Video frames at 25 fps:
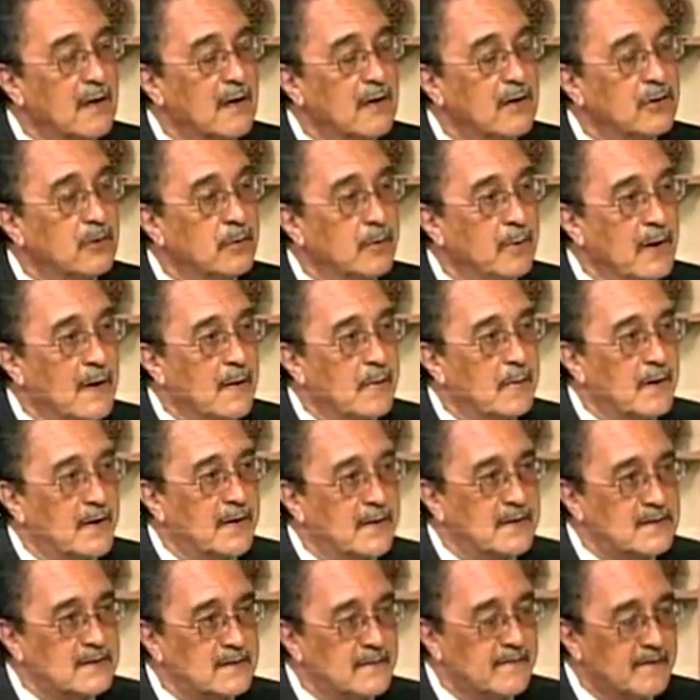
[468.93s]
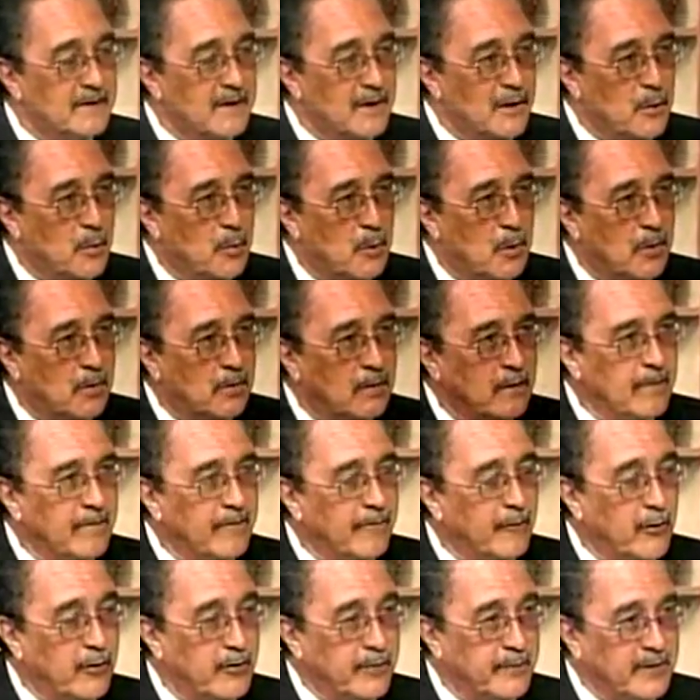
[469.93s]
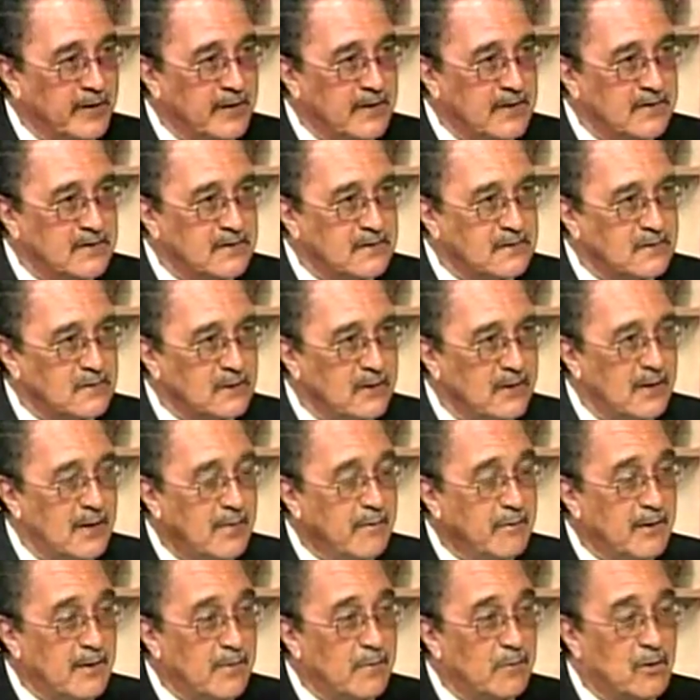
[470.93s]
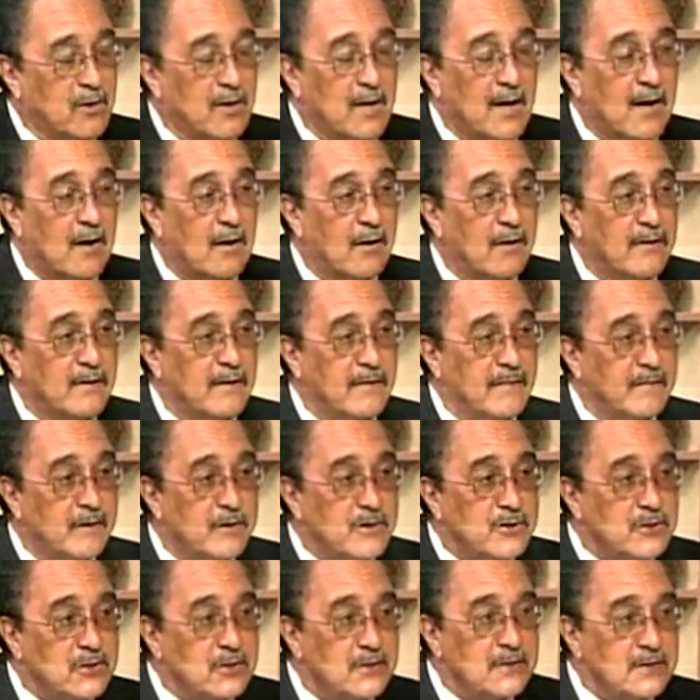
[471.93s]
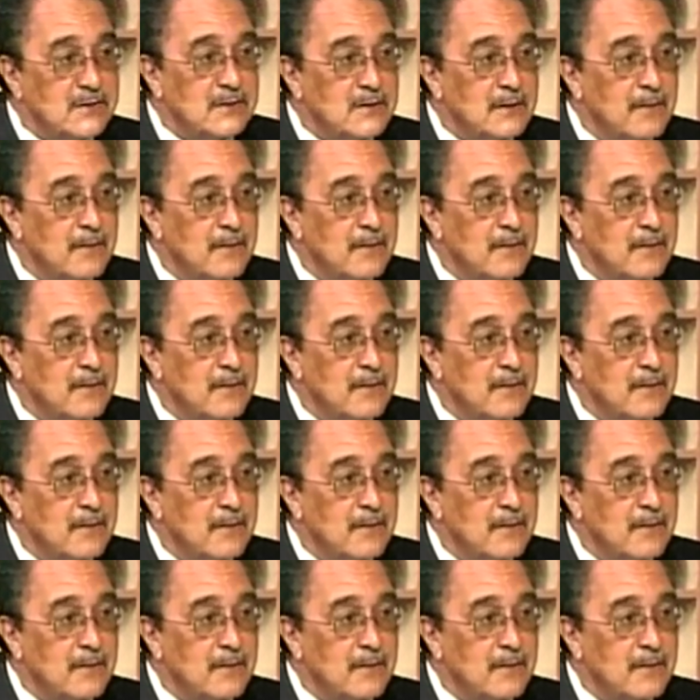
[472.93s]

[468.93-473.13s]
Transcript: to make monies available for the police to enable them to carry out their functions.